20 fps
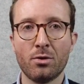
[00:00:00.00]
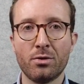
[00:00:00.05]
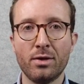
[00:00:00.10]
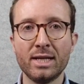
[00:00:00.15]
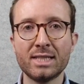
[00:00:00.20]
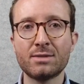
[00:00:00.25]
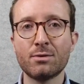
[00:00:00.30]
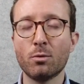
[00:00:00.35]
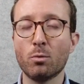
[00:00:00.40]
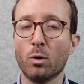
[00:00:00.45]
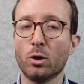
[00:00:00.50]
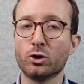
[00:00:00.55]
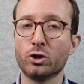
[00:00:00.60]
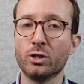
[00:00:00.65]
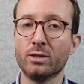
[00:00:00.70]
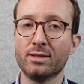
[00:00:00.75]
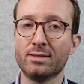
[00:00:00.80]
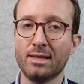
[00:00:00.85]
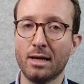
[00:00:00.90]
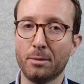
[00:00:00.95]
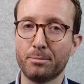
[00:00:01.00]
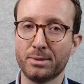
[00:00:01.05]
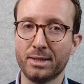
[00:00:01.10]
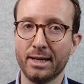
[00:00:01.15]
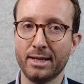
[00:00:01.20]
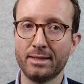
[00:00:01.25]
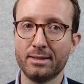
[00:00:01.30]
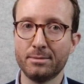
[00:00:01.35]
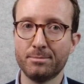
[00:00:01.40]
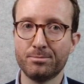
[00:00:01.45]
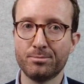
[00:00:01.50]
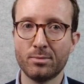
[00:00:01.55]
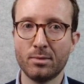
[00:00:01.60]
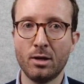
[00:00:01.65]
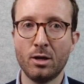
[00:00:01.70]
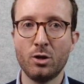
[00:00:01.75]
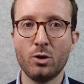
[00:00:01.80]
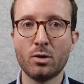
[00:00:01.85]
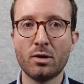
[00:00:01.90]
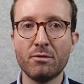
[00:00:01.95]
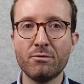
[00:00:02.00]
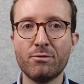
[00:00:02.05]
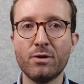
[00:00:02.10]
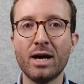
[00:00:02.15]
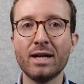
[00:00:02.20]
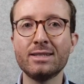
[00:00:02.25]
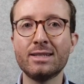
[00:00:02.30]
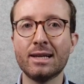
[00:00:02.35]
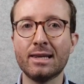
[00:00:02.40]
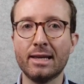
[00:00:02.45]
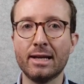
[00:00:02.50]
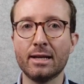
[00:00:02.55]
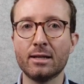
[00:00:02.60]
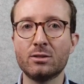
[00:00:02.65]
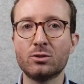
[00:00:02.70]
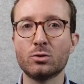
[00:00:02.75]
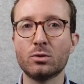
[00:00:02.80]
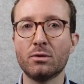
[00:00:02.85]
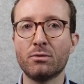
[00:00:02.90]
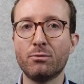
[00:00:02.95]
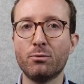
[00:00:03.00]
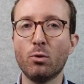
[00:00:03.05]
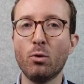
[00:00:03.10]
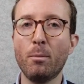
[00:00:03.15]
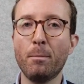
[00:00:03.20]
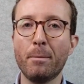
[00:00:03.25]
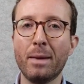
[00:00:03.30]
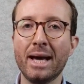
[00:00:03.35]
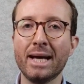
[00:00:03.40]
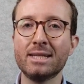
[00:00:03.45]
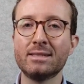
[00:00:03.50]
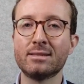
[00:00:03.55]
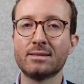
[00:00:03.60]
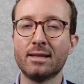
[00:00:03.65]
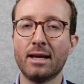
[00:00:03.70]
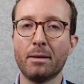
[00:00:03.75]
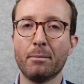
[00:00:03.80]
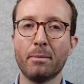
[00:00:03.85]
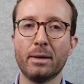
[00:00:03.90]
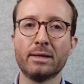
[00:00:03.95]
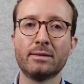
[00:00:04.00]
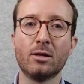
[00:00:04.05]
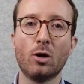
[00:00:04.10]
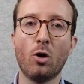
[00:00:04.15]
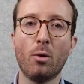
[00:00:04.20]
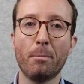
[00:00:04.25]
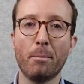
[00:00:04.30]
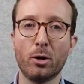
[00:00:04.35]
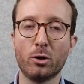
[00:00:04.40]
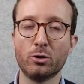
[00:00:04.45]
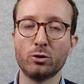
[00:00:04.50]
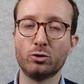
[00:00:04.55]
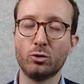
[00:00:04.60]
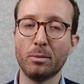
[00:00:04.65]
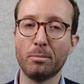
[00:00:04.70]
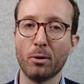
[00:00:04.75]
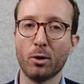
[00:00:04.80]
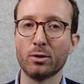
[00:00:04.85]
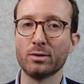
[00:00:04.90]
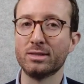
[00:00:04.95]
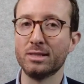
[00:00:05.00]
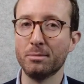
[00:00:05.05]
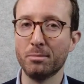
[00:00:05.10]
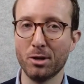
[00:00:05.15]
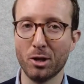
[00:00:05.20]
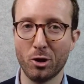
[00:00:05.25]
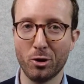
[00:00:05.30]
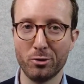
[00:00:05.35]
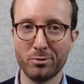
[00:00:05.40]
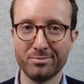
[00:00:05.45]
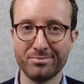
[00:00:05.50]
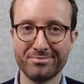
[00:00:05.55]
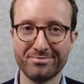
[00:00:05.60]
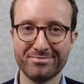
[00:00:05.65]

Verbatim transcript: Thanks for watching this update. You can find a link to the full May statement on monetary policy below.